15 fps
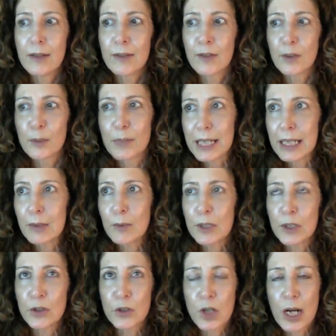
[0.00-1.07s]
for me, when
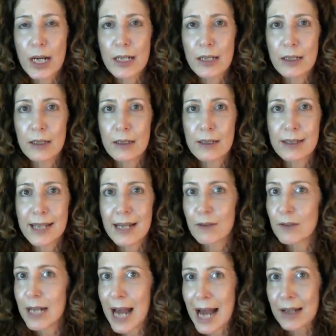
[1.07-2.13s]
you're trying to
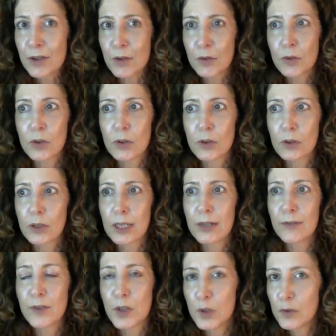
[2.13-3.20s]
sound natural,
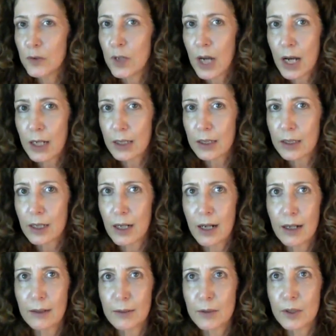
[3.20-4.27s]
if you've got
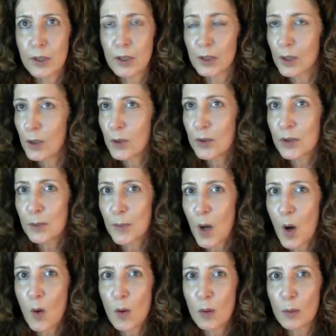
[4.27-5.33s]
uh, to close the
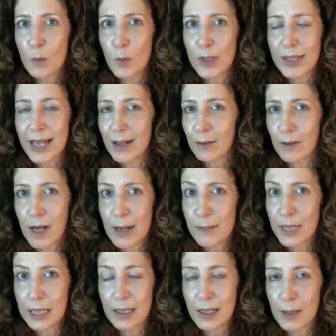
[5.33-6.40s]
poem with that
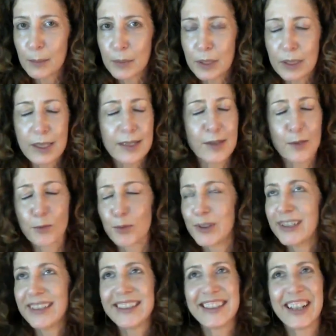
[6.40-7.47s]
rhyming couplet, it's
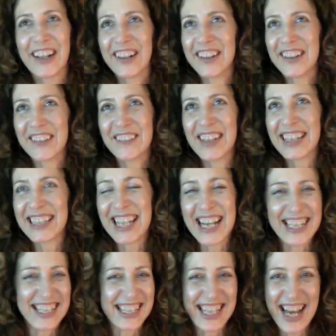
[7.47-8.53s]
really hard to make
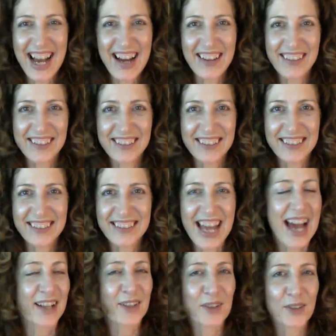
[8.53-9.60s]
that sound
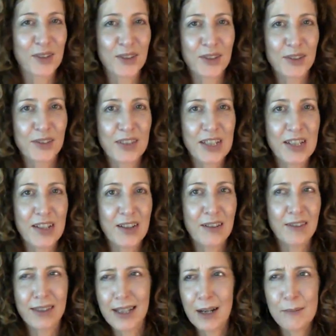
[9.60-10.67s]
natural, you
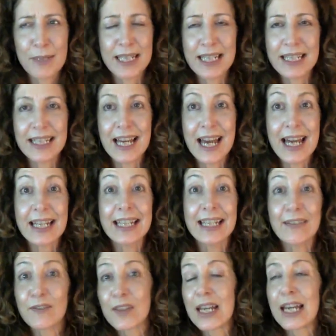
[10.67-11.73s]
know. And I mean, and and
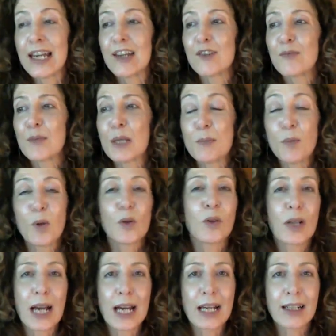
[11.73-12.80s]
if if
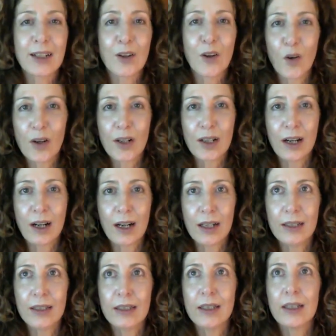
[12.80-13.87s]
people hadn't caught
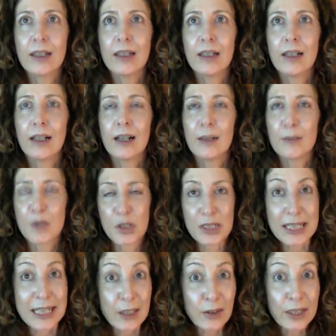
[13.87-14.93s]
on um,
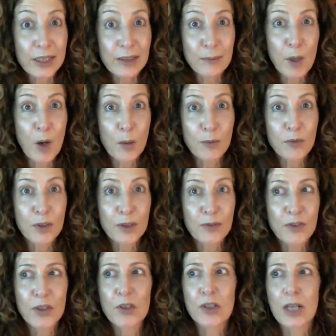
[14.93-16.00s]
just hearing the poem for the
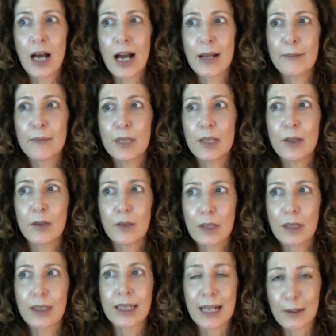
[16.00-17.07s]
first time, you know,
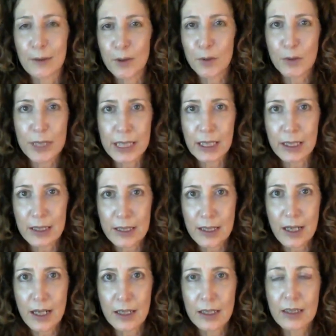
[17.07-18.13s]
that, that I was reading a
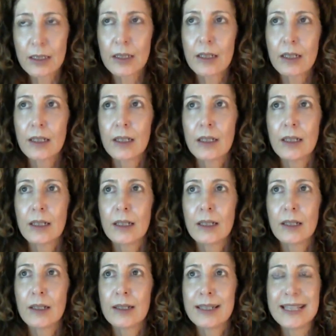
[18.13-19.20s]
sonnet,
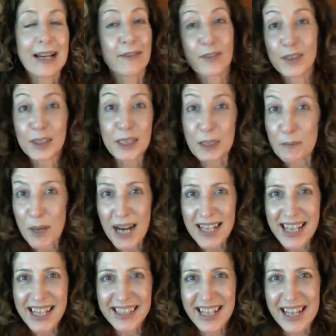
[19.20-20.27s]
definitely by
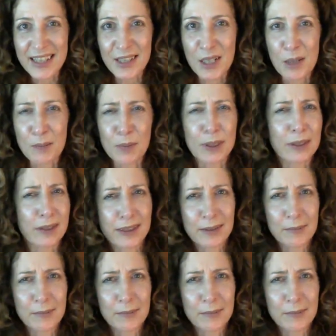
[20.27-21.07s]
that last couplet,